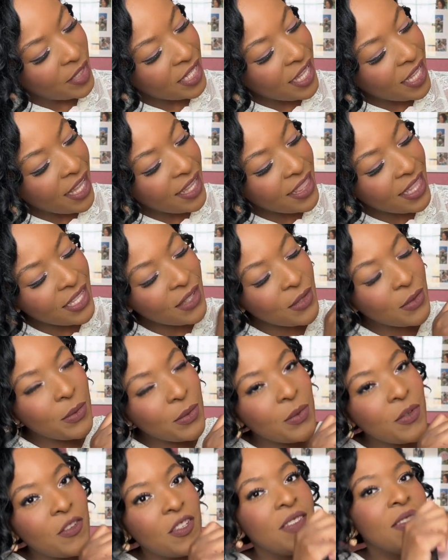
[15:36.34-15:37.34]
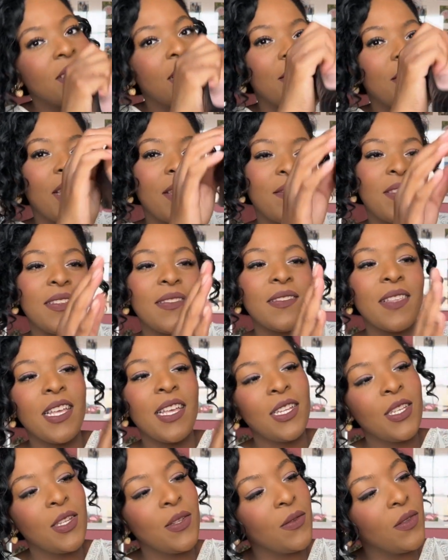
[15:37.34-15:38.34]
yeah, they are gorgeous. They've had this
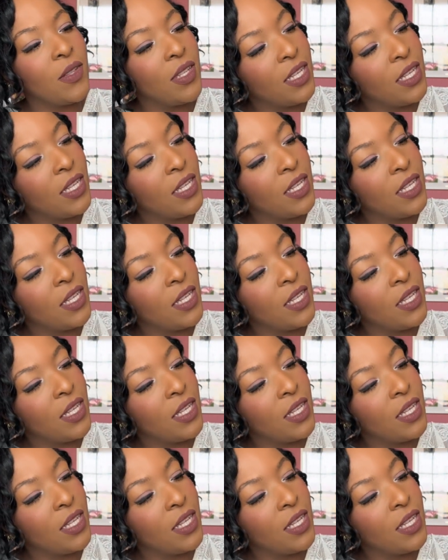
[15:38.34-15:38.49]
kind of